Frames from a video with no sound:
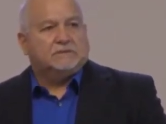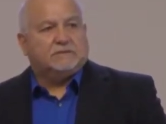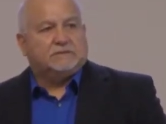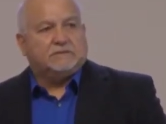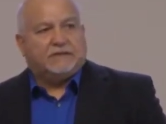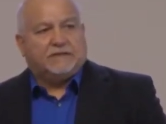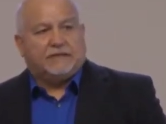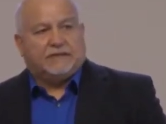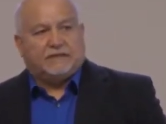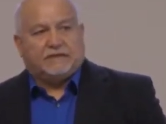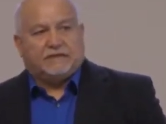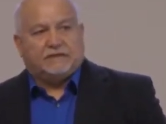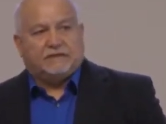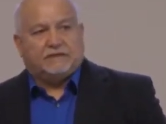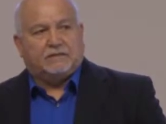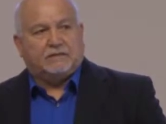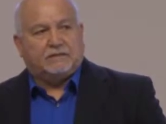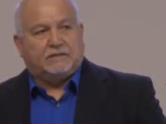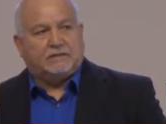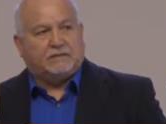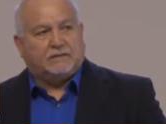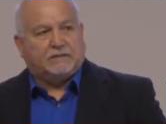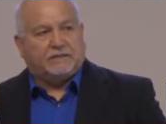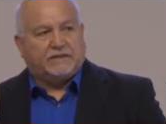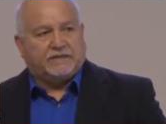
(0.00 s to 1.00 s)

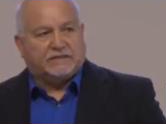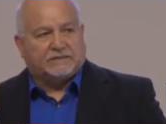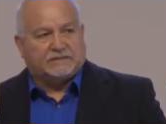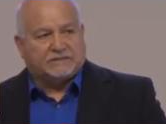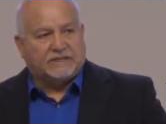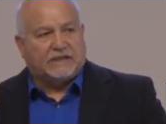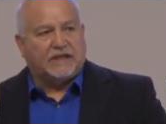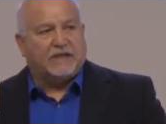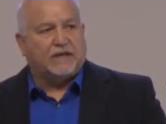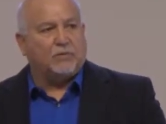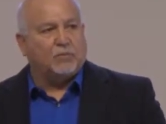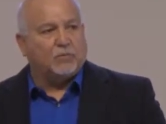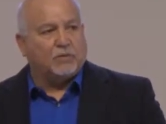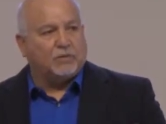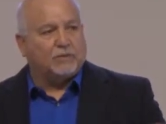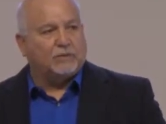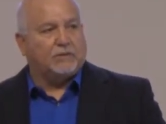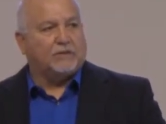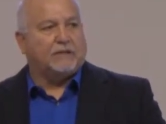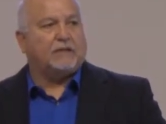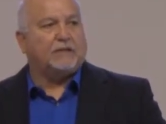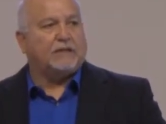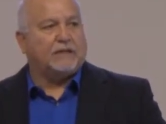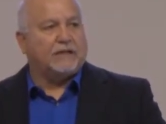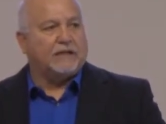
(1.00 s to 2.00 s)
And as time went
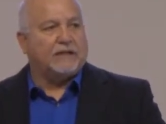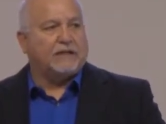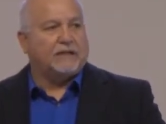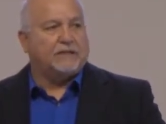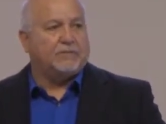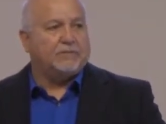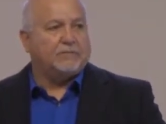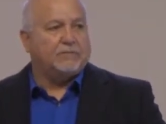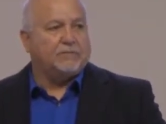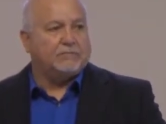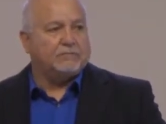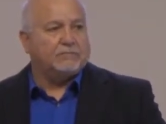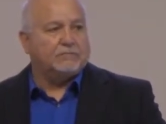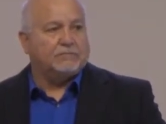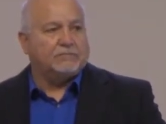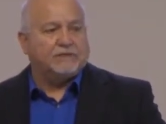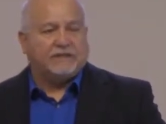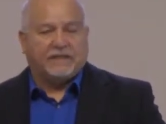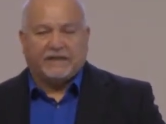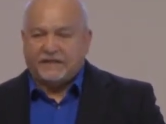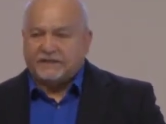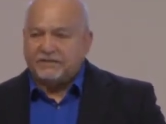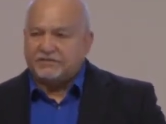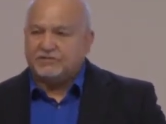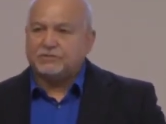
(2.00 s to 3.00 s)
on, I
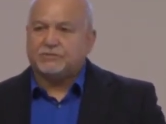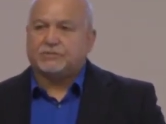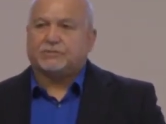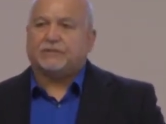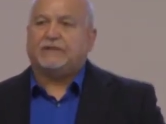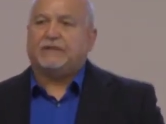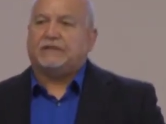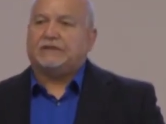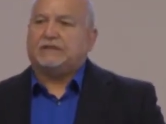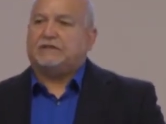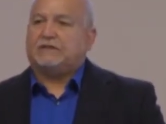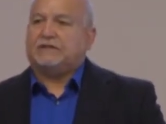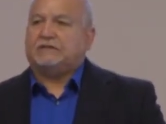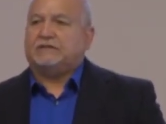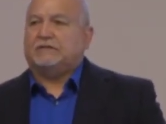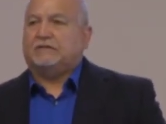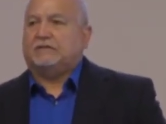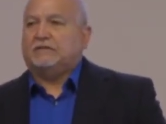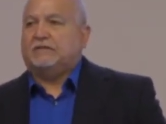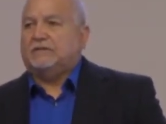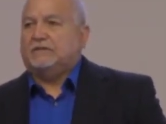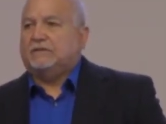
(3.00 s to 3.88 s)
gained strength